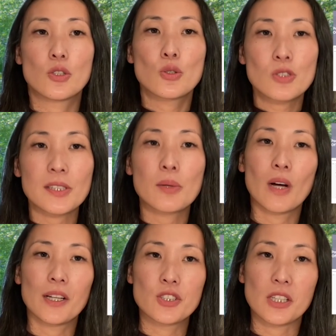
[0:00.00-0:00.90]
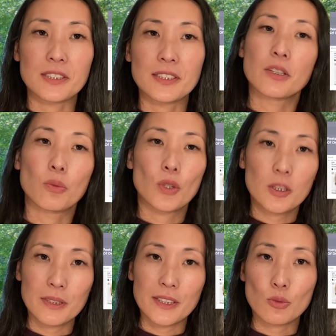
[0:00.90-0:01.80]
usually while juggling
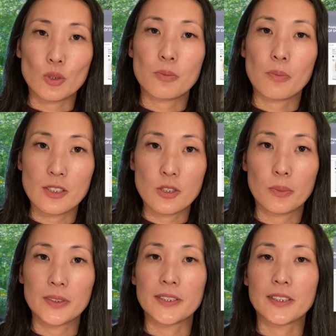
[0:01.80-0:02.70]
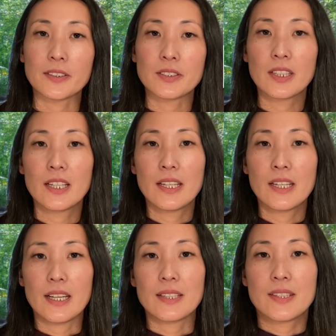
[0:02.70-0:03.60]
workplace responsibilities.
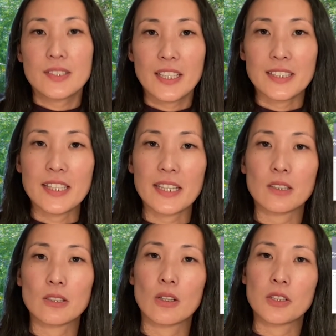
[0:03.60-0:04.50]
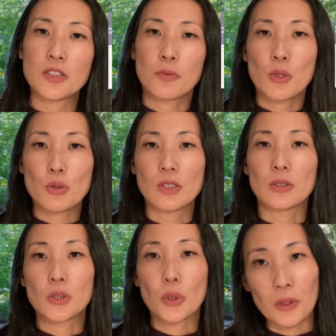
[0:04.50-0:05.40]
And this can take a large
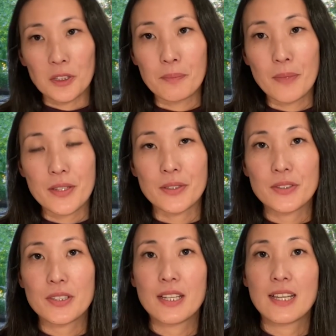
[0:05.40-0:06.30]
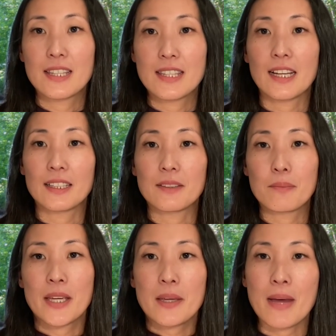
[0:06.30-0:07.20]
emotional toll on mothers that
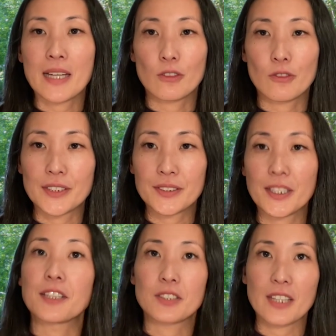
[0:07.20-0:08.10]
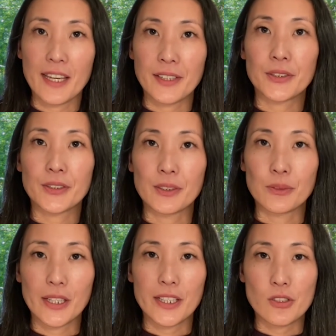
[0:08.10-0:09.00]
may manifest as anger
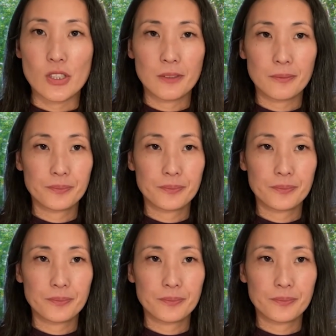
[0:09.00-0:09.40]
and rage.